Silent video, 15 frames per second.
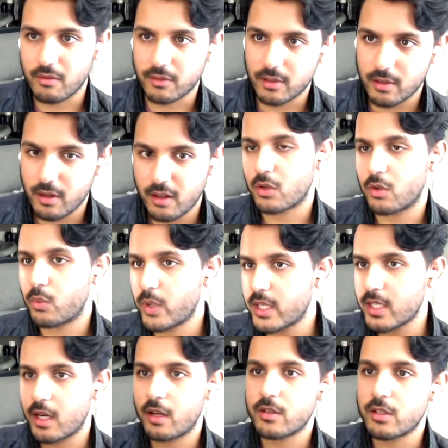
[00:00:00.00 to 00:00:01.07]
forever. So we
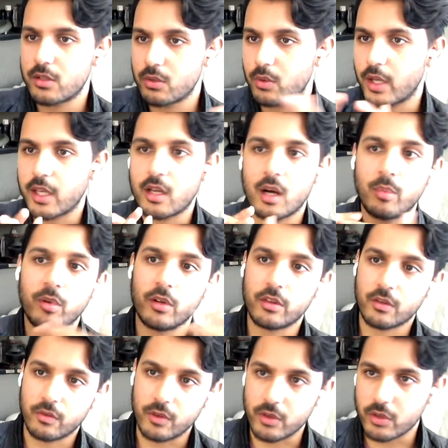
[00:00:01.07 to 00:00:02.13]
set out to do a couple
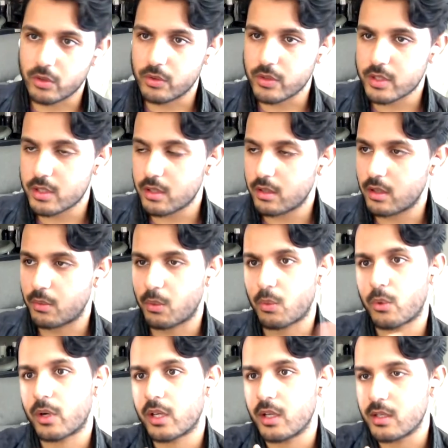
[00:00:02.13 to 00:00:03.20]
other verticals that we're
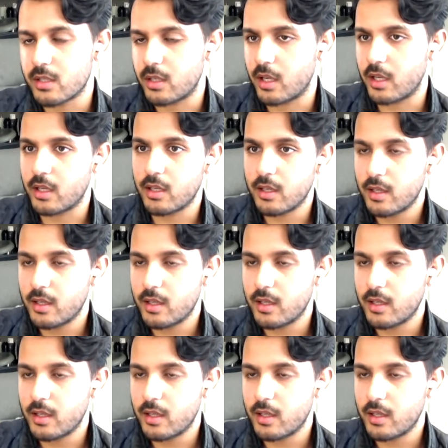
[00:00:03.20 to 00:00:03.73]
working on today.